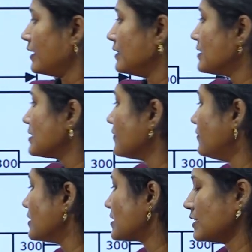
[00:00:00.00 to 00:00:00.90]
This is the
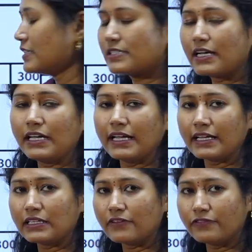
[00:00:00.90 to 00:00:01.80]
first address, right?
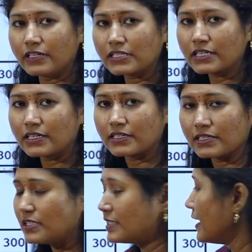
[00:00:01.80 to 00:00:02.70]
In the first
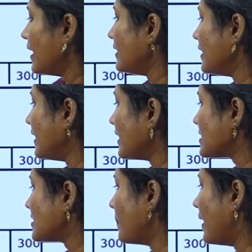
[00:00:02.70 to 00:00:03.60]
address, in the
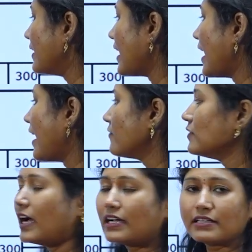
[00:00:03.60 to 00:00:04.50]
next part, I have
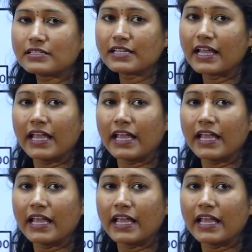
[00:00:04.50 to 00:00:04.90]
the address.